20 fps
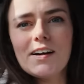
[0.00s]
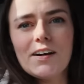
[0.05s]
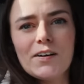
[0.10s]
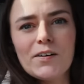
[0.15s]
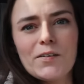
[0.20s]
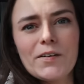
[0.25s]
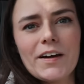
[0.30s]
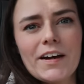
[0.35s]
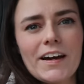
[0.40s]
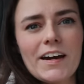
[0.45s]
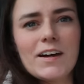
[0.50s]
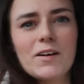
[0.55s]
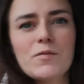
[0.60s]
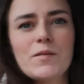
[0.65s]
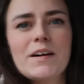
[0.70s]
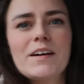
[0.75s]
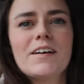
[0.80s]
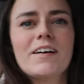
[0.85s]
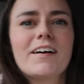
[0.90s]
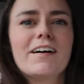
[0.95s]
Okay,
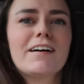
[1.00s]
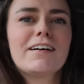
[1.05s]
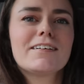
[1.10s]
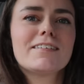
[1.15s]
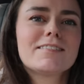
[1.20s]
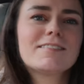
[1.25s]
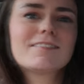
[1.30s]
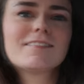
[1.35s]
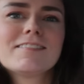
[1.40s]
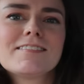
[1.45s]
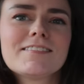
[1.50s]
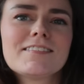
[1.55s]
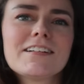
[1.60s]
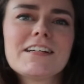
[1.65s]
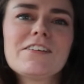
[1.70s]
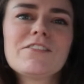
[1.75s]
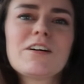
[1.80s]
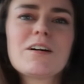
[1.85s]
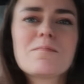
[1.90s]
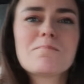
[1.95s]
we are
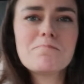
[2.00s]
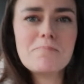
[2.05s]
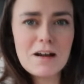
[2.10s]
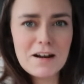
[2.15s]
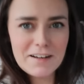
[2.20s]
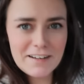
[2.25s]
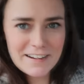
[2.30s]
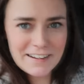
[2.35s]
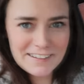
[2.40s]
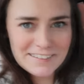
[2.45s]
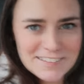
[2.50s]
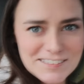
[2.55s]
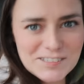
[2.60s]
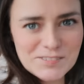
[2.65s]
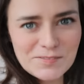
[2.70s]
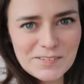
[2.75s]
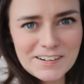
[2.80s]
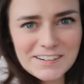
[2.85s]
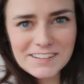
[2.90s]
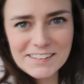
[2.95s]
leaving
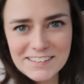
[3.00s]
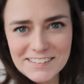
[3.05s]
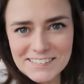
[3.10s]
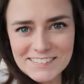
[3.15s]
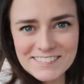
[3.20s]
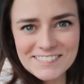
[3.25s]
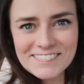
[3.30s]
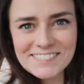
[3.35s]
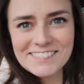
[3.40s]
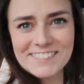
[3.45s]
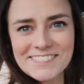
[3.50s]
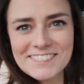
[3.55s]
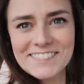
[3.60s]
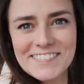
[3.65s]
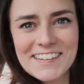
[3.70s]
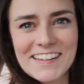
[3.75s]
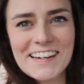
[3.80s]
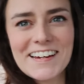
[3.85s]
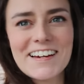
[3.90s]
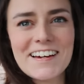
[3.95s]
Perkins. Where did the
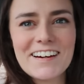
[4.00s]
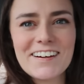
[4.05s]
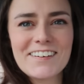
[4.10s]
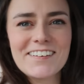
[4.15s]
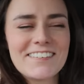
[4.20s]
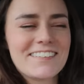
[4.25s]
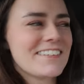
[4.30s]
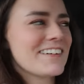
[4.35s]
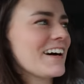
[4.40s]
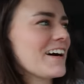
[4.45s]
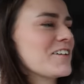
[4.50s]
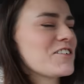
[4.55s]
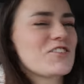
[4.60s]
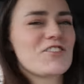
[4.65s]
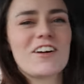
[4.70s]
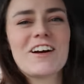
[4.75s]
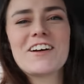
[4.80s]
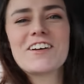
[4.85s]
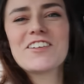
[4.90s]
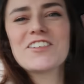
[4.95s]
thing go? I was
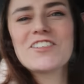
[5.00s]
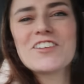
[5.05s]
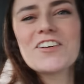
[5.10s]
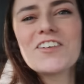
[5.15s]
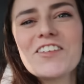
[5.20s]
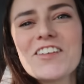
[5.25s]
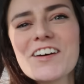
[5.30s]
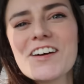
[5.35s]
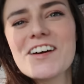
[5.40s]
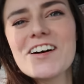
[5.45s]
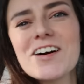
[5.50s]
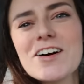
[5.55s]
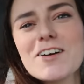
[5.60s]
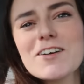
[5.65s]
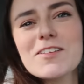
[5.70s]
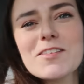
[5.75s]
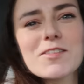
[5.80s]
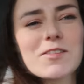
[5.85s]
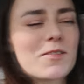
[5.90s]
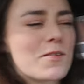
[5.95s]
trying to show the
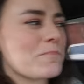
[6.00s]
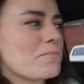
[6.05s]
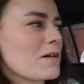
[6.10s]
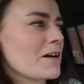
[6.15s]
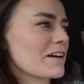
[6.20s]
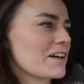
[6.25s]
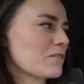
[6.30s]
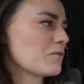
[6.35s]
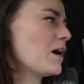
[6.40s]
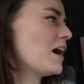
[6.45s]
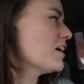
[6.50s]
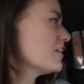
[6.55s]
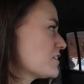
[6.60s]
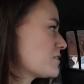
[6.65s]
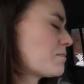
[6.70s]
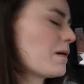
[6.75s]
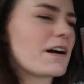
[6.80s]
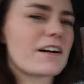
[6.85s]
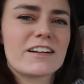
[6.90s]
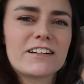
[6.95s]
uh the Perkins. Well,
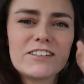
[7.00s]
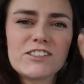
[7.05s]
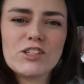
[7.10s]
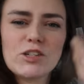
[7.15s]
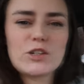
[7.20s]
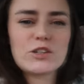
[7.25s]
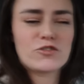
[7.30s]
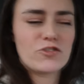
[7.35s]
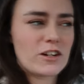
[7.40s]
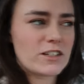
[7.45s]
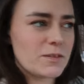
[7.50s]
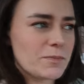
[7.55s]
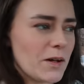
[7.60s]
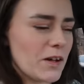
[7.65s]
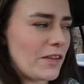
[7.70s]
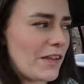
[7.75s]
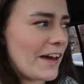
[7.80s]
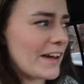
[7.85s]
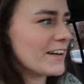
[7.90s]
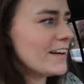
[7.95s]
it's Perkins. You could trust
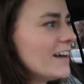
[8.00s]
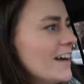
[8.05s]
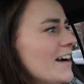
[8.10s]
me on that.